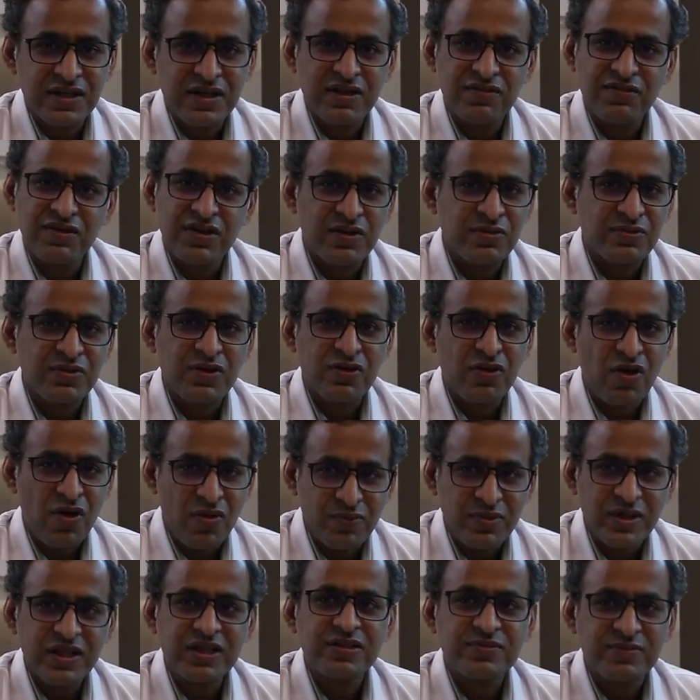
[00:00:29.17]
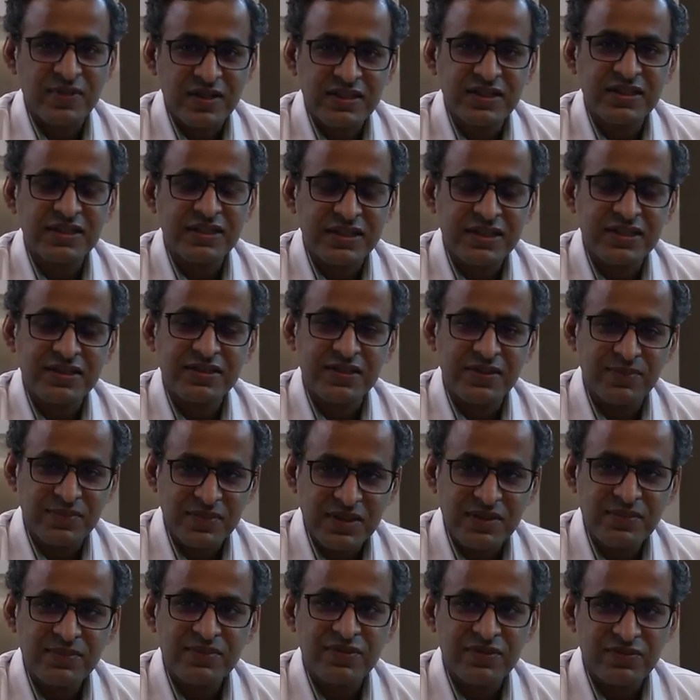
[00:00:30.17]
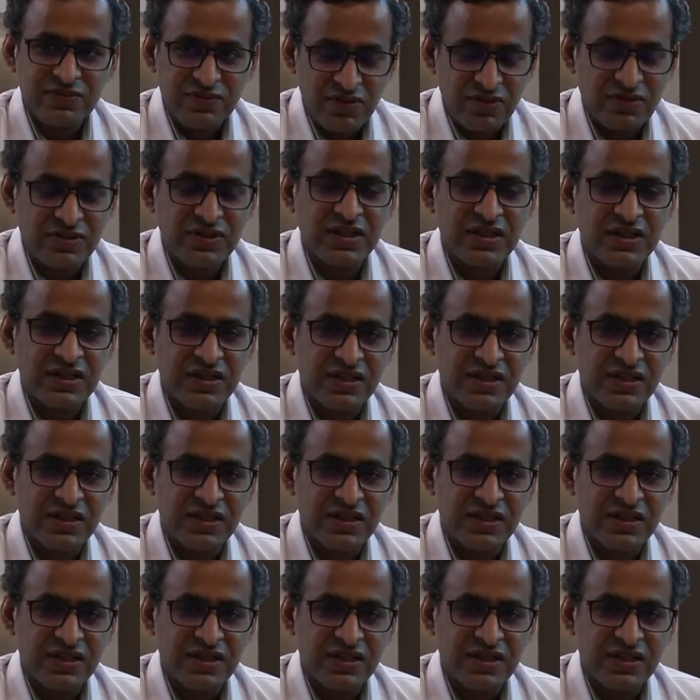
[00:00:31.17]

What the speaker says: one of the commonest presenting symptom for the...